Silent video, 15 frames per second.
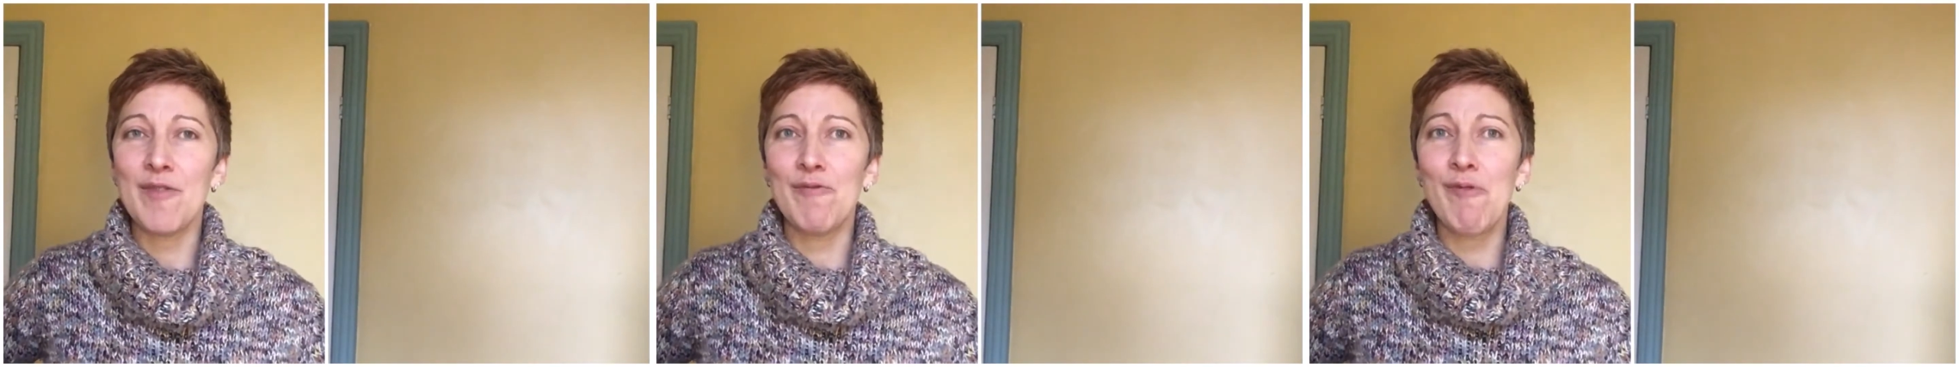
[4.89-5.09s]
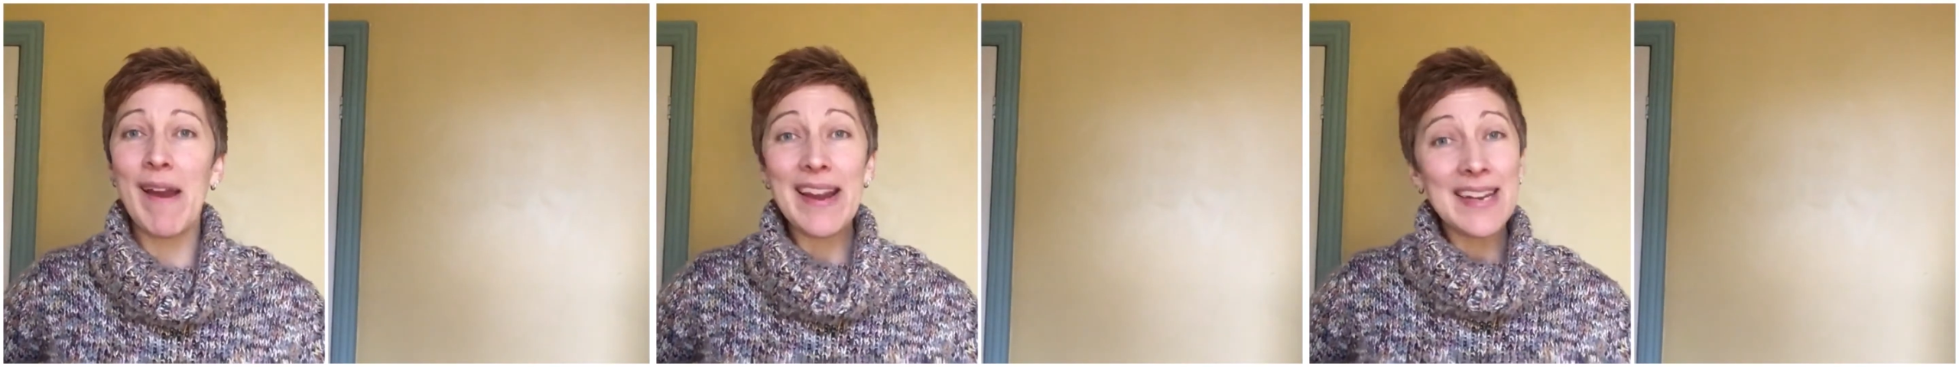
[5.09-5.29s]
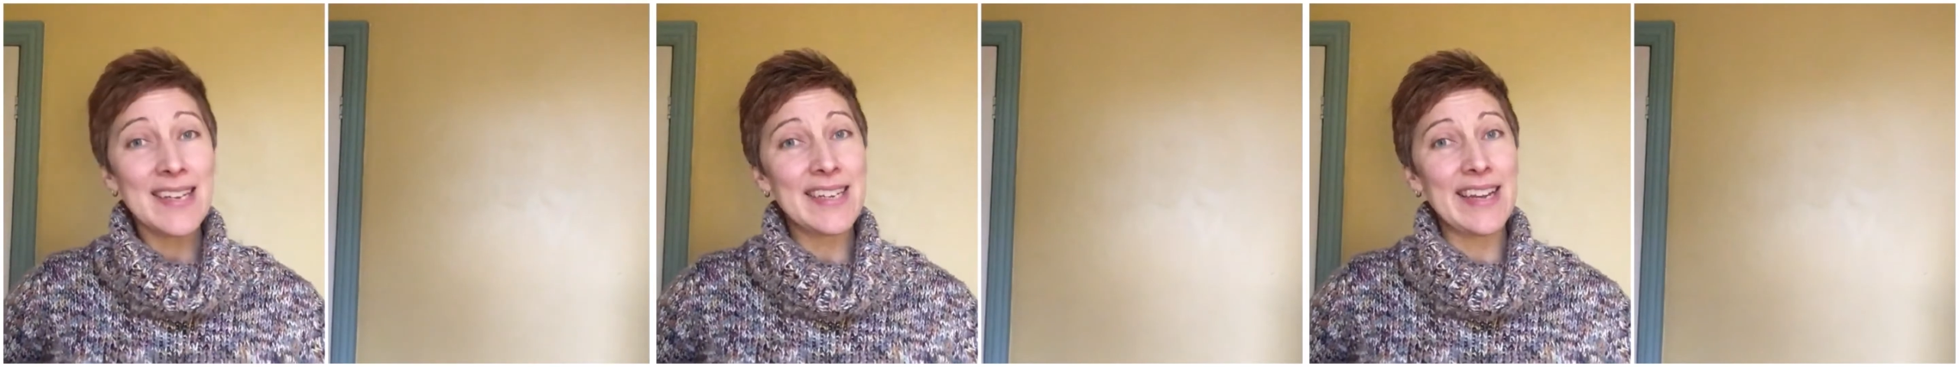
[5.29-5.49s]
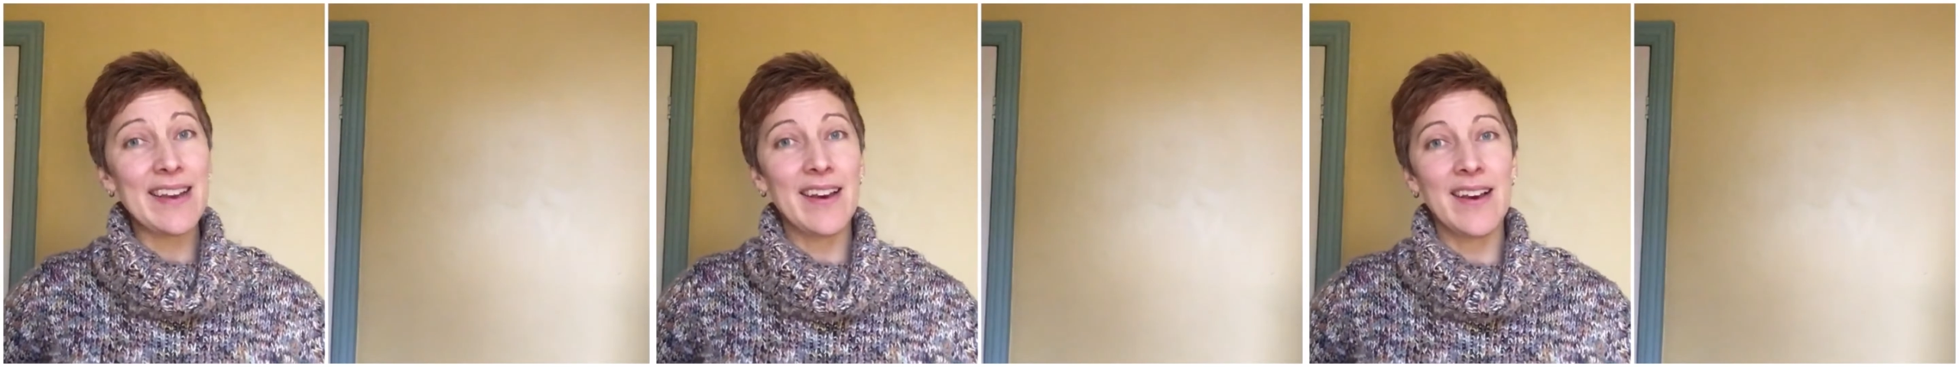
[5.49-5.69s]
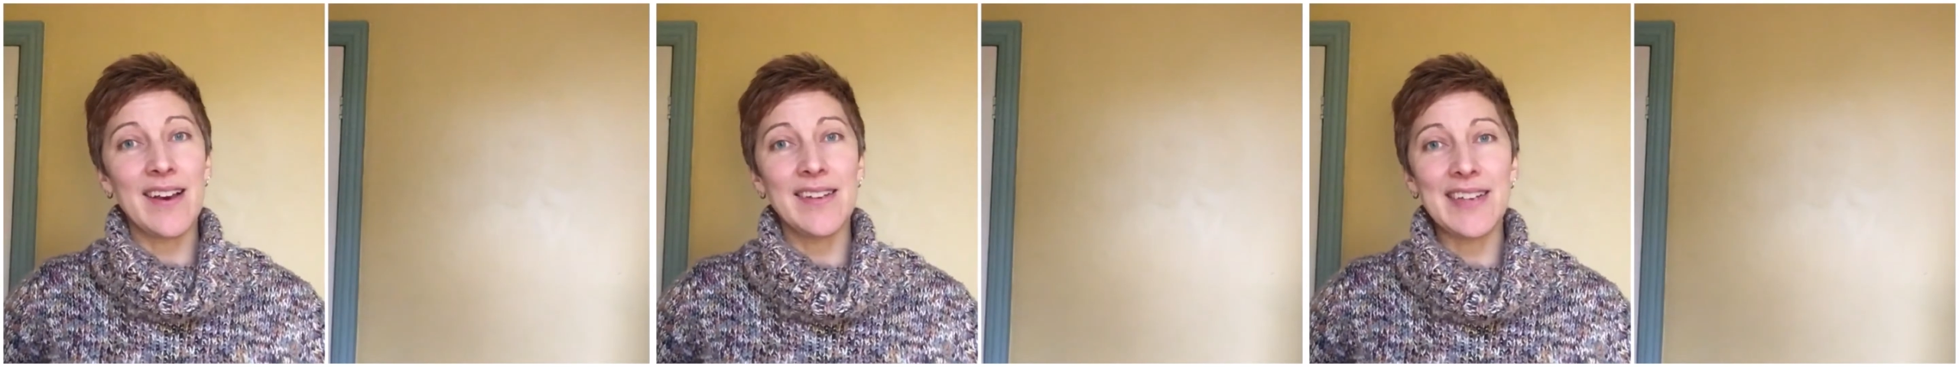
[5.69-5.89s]
reindeer
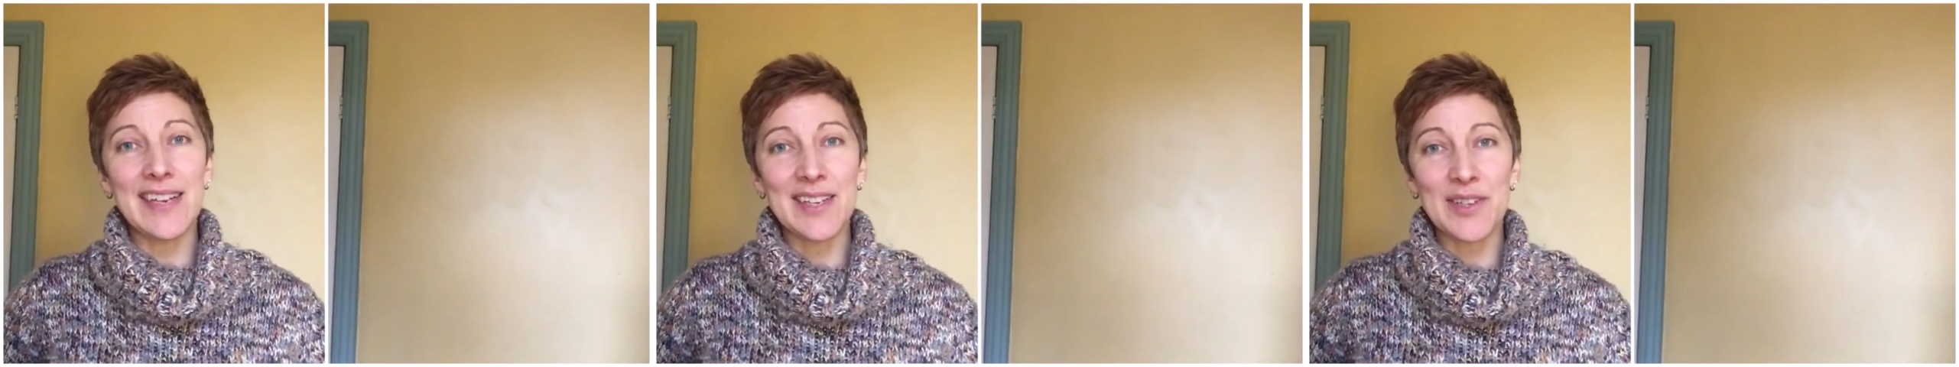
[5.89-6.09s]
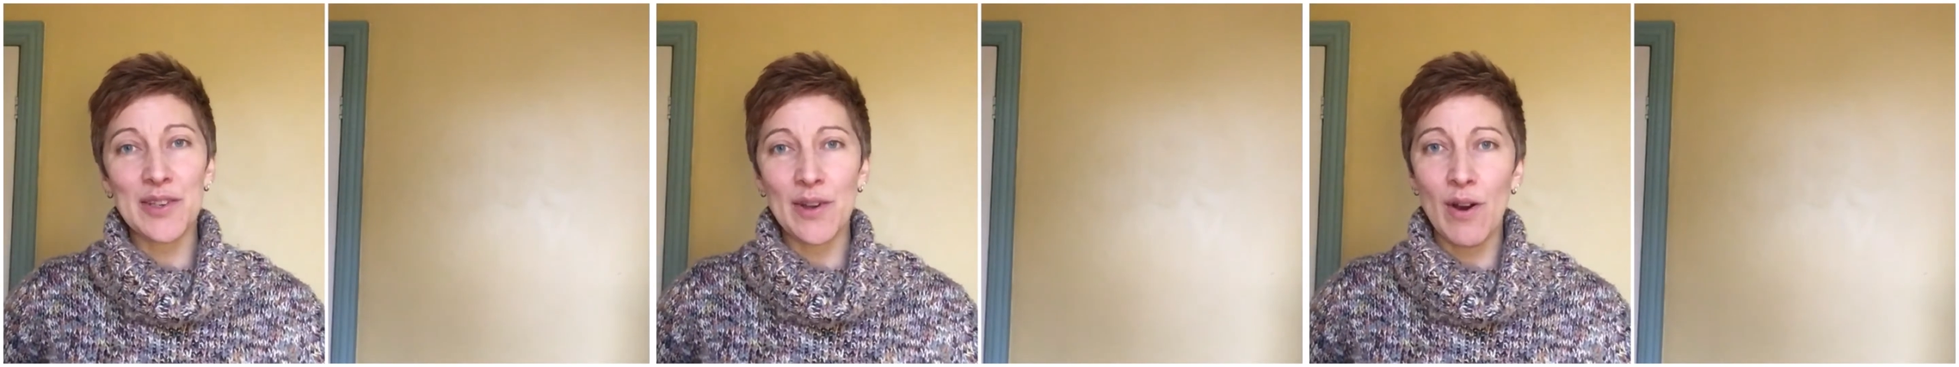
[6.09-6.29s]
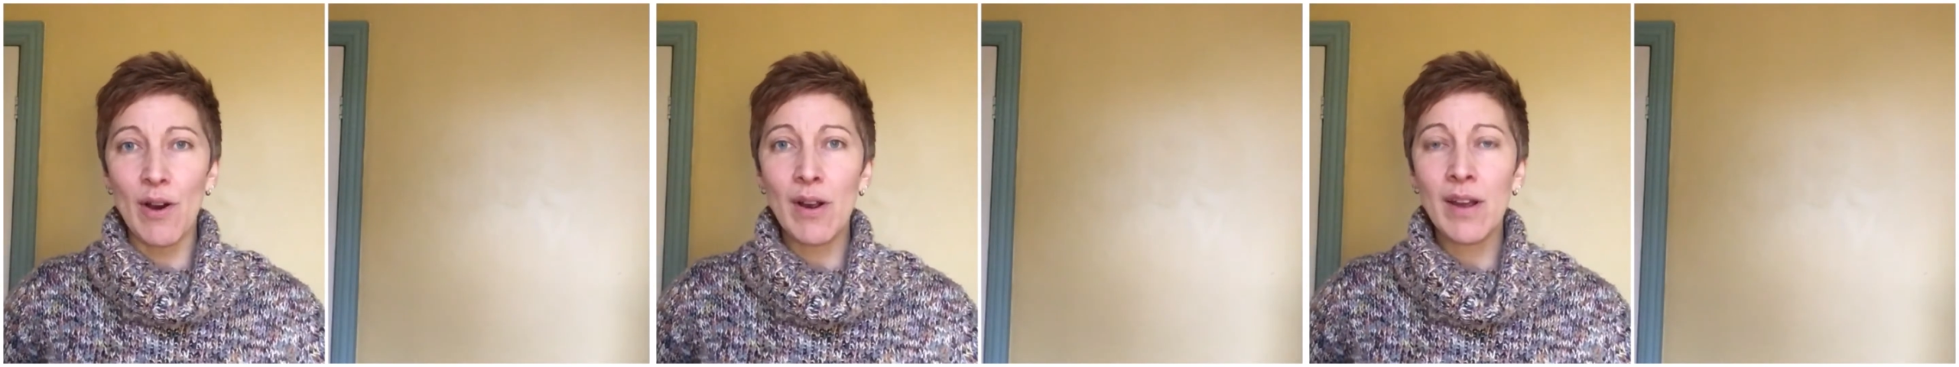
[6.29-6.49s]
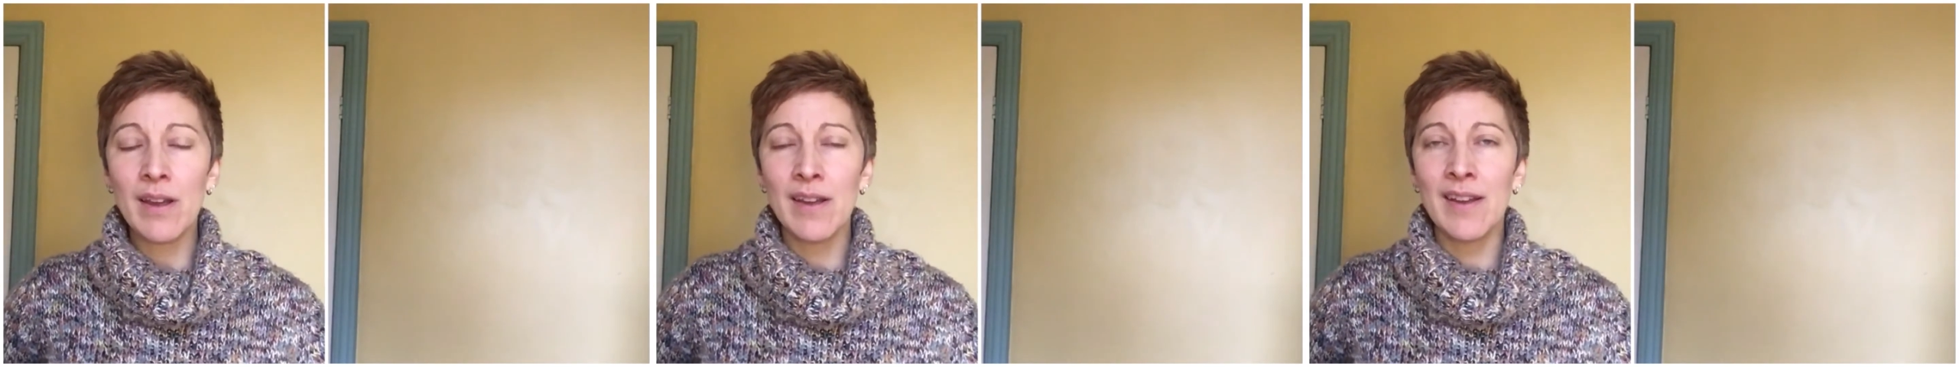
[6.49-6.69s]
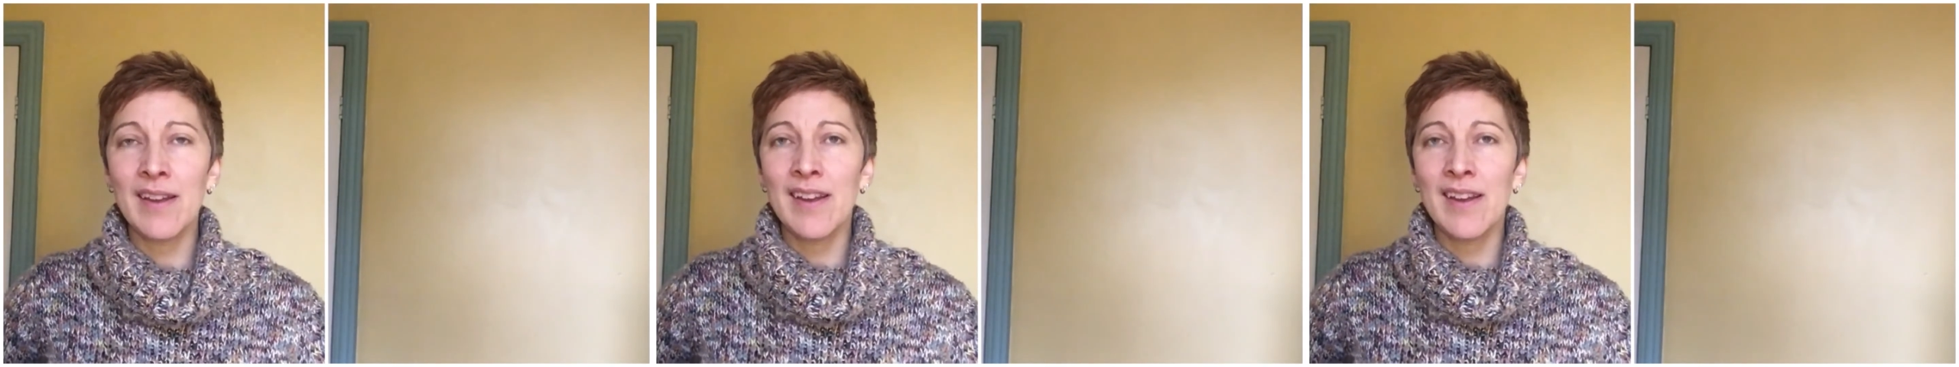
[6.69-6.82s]
herding song